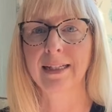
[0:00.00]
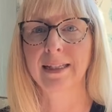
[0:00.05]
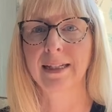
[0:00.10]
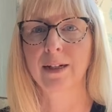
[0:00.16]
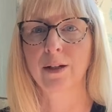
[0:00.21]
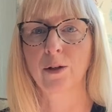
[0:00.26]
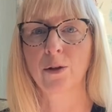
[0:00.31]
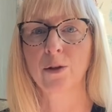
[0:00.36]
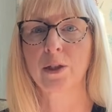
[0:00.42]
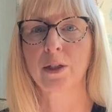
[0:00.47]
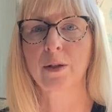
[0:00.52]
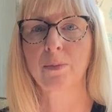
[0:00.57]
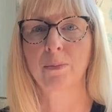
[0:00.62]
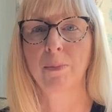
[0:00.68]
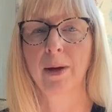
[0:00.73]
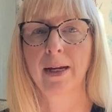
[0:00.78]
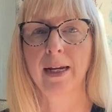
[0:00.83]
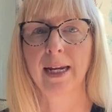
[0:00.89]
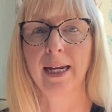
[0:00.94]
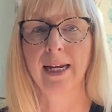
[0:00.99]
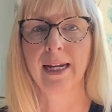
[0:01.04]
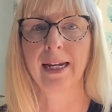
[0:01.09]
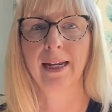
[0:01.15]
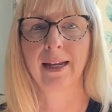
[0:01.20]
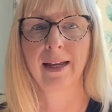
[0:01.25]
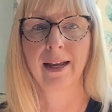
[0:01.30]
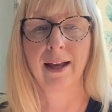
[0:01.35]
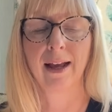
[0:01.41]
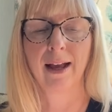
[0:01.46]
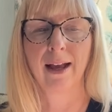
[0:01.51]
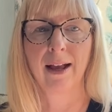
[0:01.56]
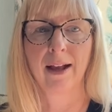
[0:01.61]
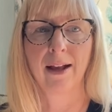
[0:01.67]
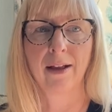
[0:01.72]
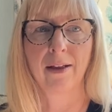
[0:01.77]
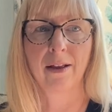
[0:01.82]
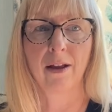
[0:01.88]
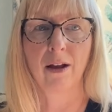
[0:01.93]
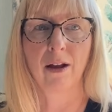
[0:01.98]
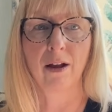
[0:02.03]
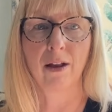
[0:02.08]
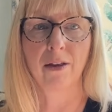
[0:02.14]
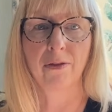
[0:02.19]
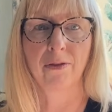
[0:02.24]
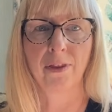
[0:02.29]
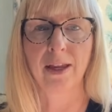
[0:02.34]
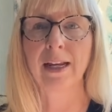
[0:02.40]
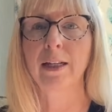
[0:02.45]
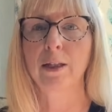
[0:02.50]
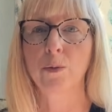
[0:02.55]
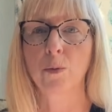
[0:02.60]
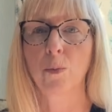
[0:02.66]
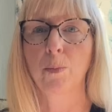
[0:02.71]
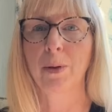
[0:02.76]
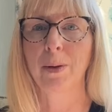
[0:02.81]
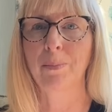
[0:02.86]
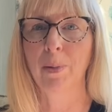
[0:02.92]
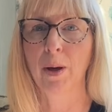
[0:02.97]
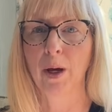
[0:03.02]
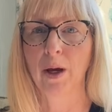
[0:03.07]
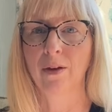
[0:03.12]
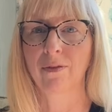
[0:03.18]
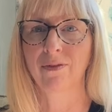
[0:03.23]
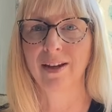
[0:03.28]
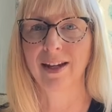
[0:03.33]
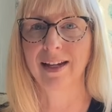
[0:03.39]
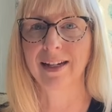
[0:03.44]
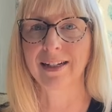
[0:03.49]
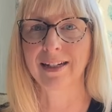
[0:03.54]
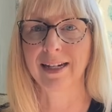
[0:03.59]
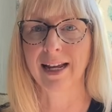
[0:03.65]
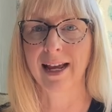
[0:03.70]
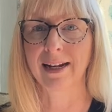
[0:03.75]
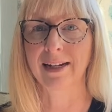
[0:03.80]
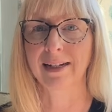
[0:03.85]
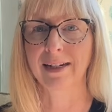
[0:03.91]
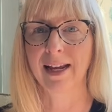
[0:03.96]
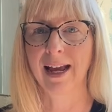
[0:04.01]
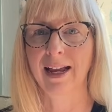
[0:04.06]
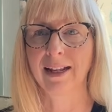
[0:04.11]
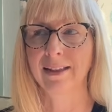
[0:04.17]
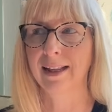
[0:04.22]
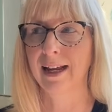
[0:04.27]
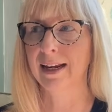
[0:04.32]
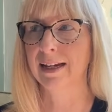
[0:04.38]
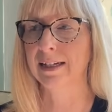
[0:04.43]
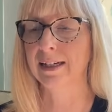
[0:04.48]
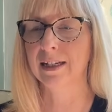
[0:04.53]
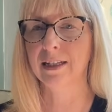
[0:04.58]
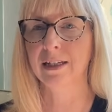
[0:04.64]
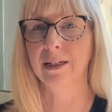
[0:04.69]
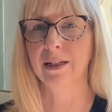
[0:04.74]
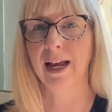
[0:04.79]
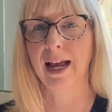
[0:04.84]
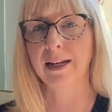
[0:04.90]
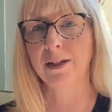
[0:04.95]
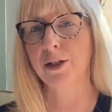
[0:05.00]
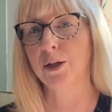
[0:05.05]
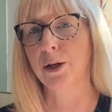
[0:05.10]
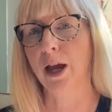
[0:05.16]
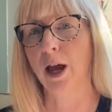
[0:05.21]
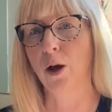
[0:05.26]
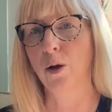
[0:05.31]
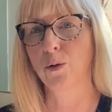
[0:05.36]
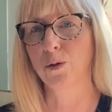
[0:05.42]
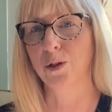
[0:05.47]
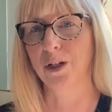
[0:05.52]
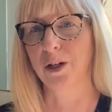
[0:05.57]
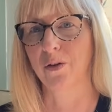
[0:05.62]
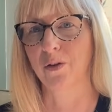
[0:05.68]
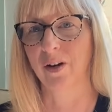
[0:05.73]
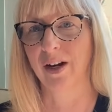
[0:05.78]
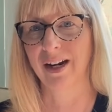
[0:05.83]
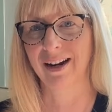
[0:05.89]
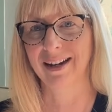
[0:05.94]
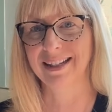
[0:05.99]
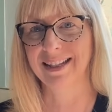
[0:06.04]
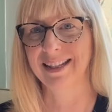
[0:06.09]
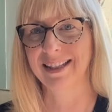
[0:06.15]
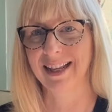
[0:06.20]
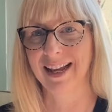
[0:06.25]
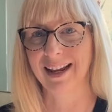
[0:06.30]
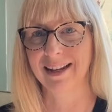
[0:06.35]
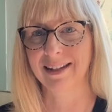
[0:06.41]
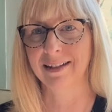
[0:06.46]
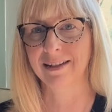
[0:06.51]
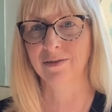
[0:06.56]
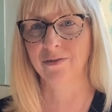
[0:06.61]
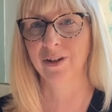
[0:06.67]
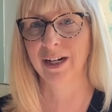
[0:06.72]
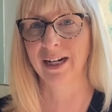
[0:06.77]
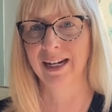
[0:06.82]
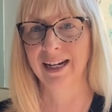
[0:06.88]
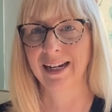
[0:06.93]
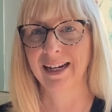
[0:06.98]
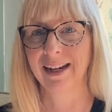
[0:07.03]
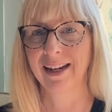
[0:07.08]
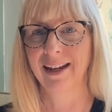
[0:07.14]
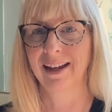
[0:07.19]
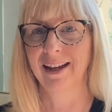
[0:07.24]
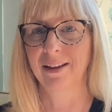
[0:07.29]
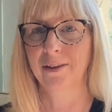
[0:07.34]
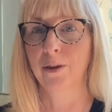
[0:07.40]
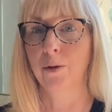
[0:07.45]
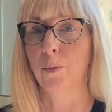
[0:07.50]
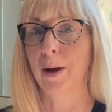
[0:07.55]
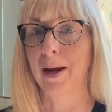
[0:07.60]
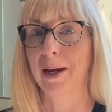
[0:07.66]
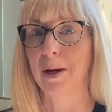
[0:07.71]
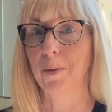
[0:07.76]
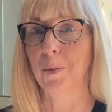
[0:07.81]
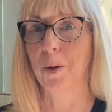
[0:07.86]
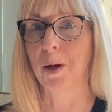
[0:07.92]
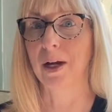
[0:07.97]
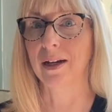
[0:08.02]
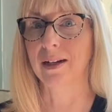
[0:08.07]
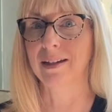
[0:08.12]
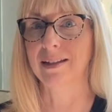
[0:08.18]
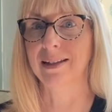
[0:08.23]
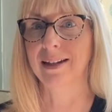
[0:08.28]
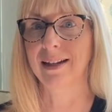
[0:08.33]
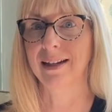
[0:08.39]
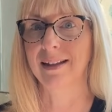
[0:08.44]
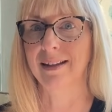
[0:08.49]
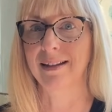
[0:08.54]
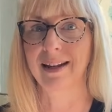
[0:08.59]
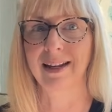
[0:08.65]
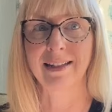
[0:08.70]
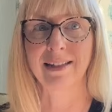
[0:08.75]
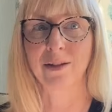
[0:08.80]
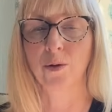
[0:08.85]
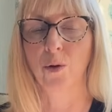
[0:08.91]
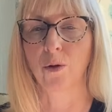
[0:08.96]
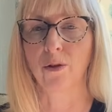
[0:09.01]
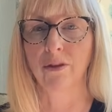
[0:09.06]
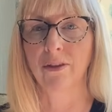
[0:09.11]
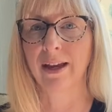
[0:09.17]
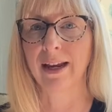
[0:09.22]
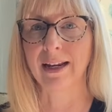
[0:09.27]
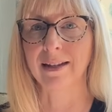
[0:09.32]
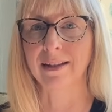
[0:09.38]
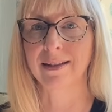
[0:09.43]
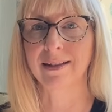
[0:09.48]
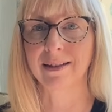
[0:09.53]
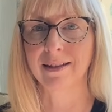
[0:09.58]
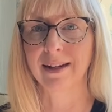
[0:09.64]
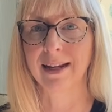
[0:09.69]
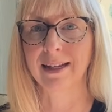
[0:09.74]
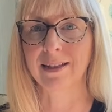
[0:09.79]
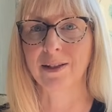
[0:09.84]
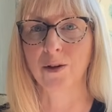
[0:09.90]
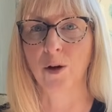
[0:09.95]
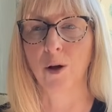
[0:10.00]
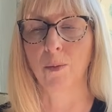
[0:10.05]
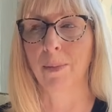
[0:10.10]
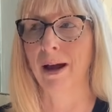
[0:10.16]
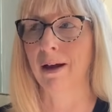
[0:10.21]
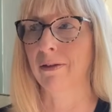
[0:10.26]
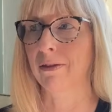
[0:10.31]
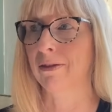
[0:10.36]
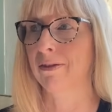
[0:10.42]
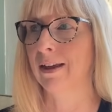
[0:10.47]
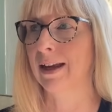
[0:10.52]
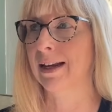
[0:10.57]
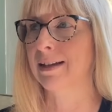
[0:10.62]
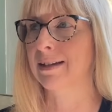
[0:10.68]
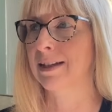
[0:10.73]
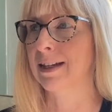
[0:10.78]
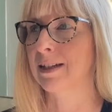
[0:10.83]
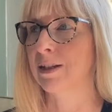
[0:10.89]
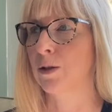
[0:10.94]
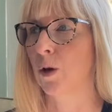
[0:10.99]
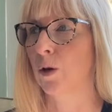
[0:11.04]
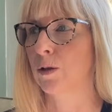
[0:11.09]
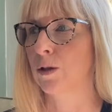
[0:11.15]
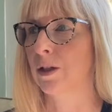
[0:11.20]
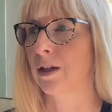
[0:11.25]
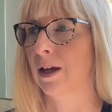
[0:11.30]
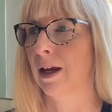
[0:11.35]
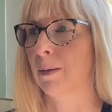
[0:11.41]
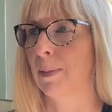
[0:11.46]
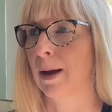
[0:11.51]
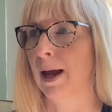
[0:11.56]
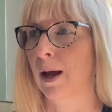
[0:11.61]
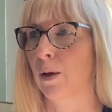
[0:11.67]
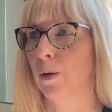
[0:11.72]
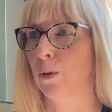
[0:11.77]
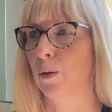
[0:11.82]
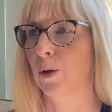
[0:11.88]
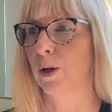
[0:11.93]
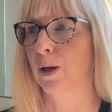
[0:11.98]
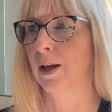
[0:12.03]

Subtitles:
that cost money, things will be perfect. And they just, as you get older, you realise that that isn't really the way it works. It's not things. It's not about things. It's not about